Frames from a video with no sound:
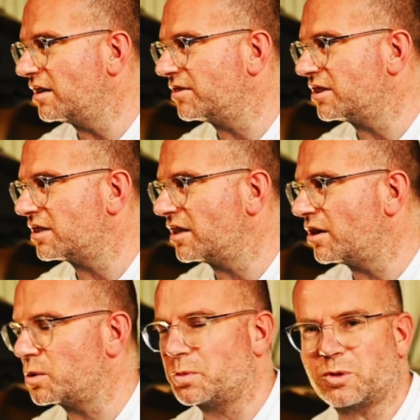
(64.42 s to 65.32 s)
eventually I
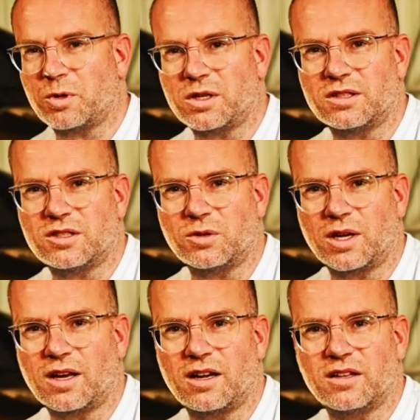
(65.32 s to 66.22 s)
was persuaded to
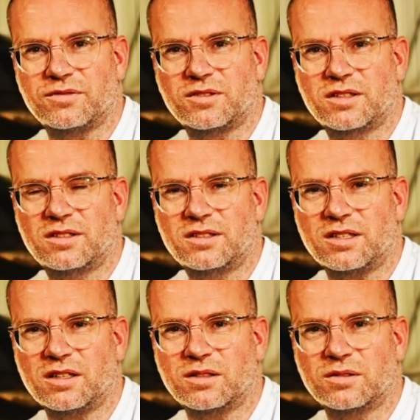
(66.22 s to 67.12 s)
get a lift.
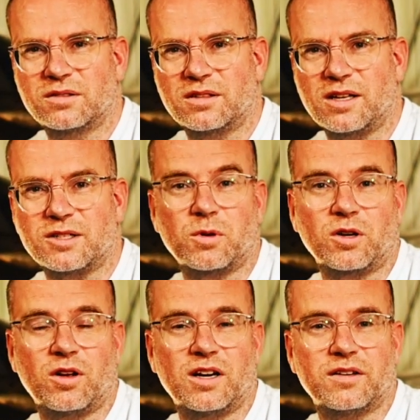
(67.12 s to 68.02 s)
So that's why I
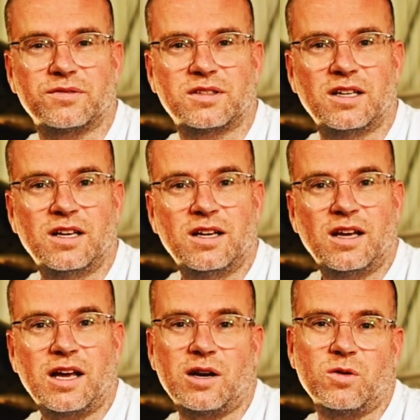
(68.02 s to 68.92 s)
got a lift.
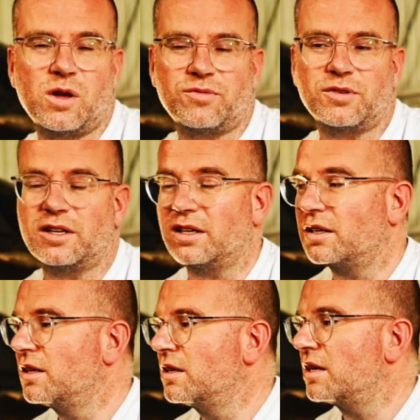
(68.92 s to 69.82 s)
And hopefully
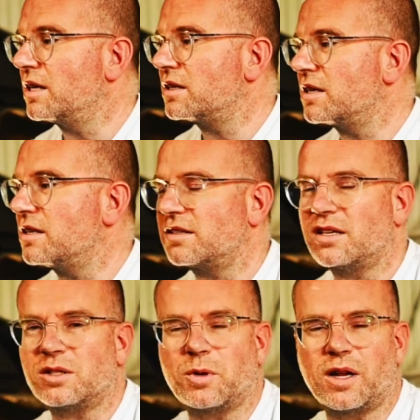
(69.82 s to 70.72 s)
it, it's
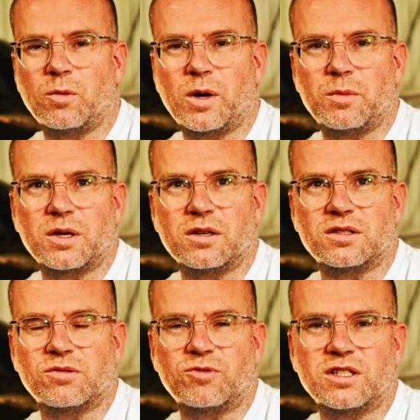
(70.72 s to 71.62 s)
sensible anyway because
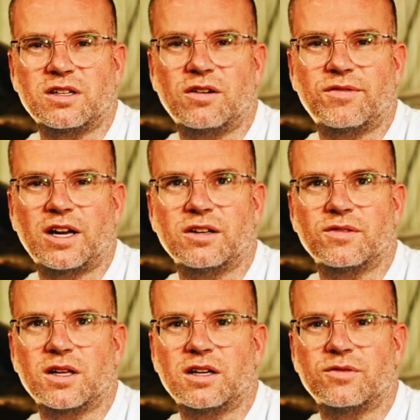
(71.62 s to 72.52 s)
the resale value of
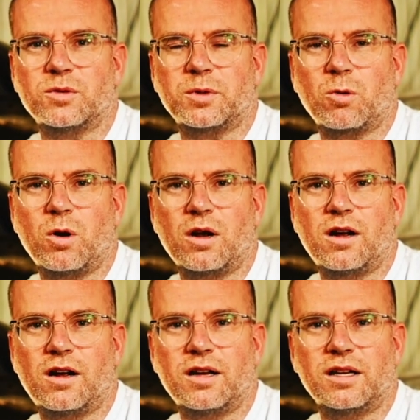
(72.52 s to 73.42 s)
the lift will be quite
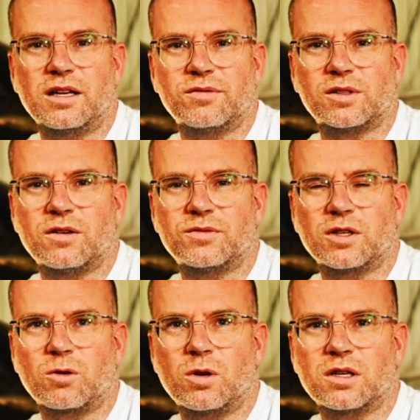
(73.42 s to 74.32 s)
high even after
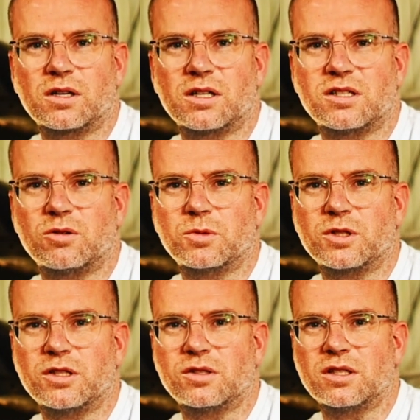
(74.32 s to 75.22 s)
quite considerable
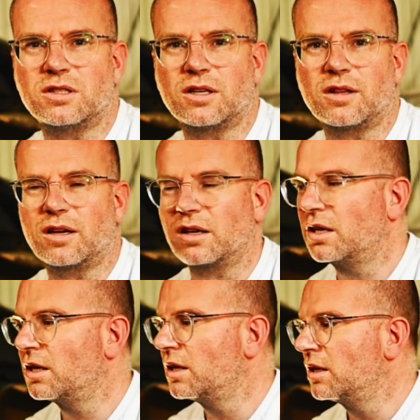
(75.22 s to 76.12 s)
usage I think.
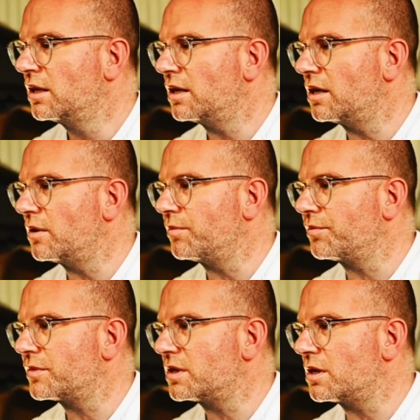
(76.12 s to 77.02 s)
Um,
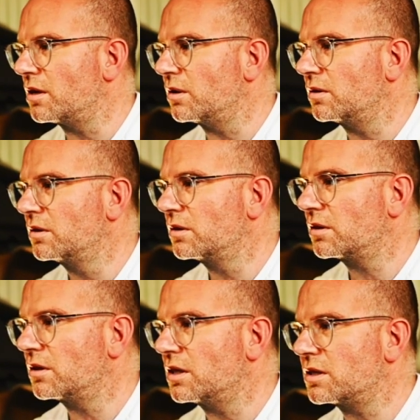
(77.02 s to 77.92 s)
so
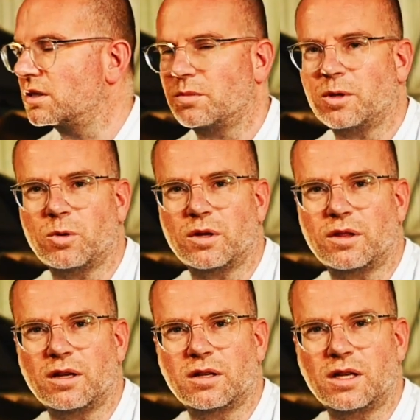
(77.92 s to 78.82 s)
it's going to be worth
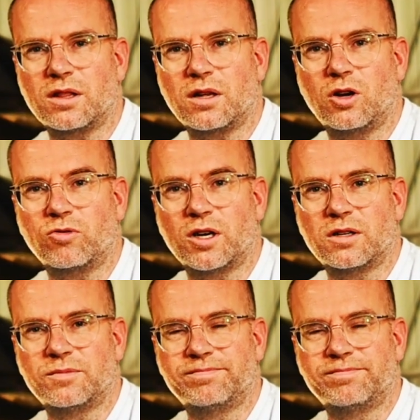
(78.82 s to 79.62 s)
it in the long run.